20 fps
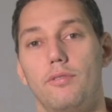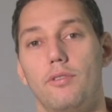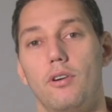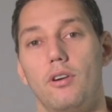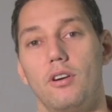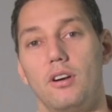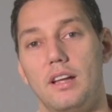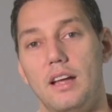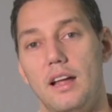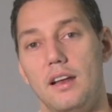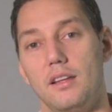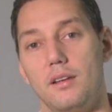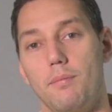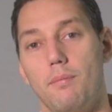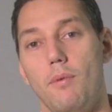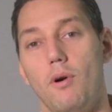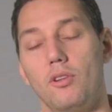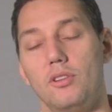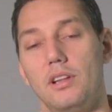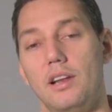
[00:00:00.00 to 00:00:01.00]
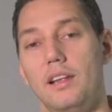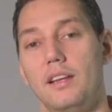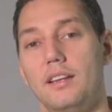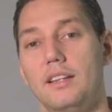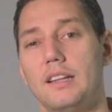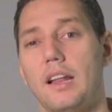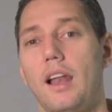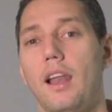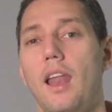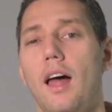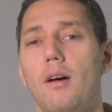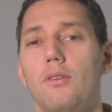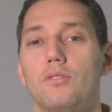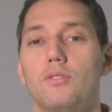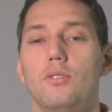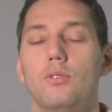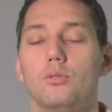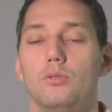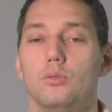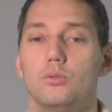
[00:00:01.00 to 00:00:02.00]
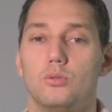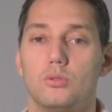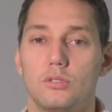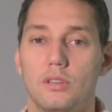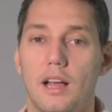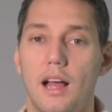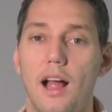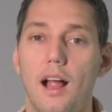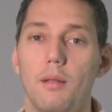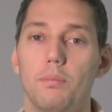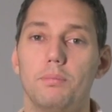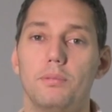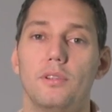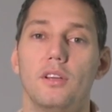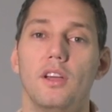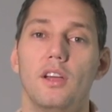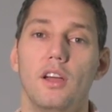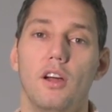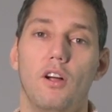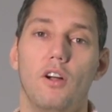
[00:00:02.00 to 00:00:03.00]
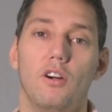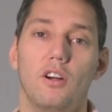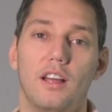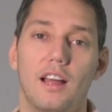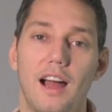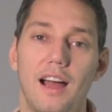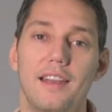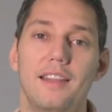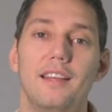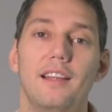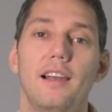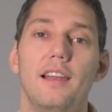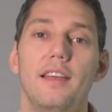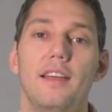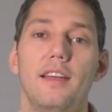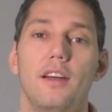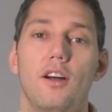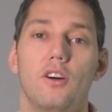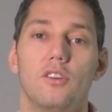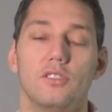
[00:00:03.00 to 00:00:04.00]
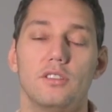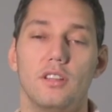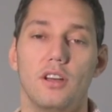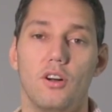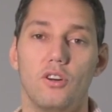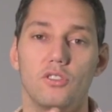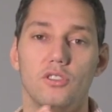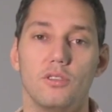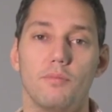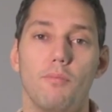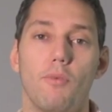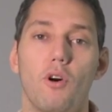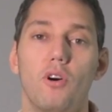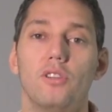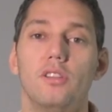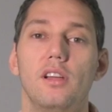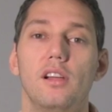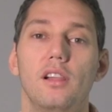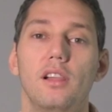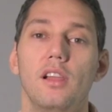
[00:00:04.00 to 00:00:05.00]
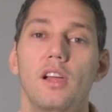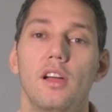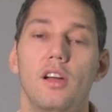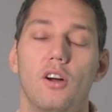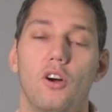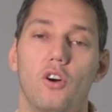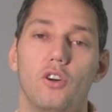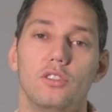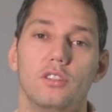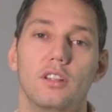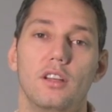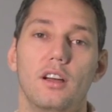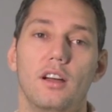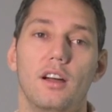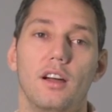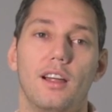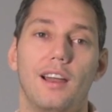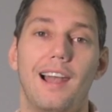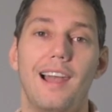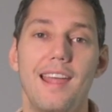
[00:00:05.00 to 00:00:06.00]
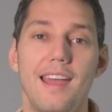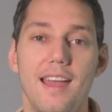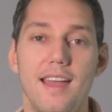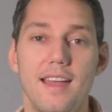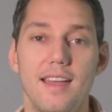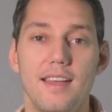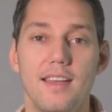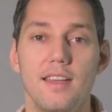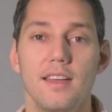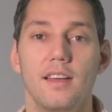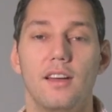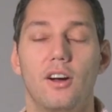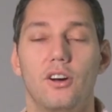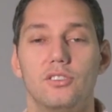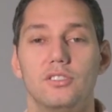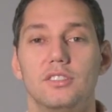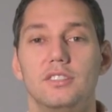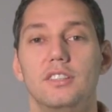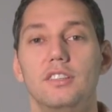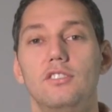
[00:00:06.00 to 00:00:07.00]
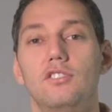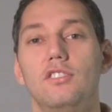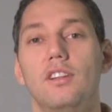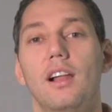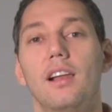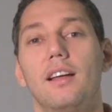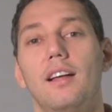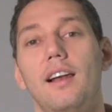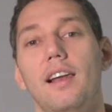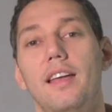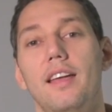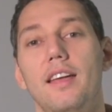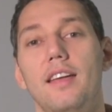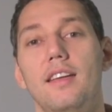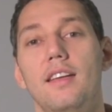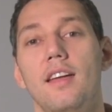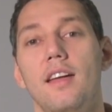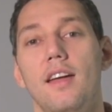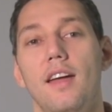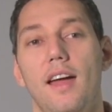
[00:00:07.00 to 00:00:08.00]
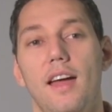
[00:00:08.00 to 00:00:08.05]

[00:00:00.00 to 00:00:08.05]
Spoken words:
for organic modeling. It allows you to sculpt organically on the model, on the clay, on the digital clay,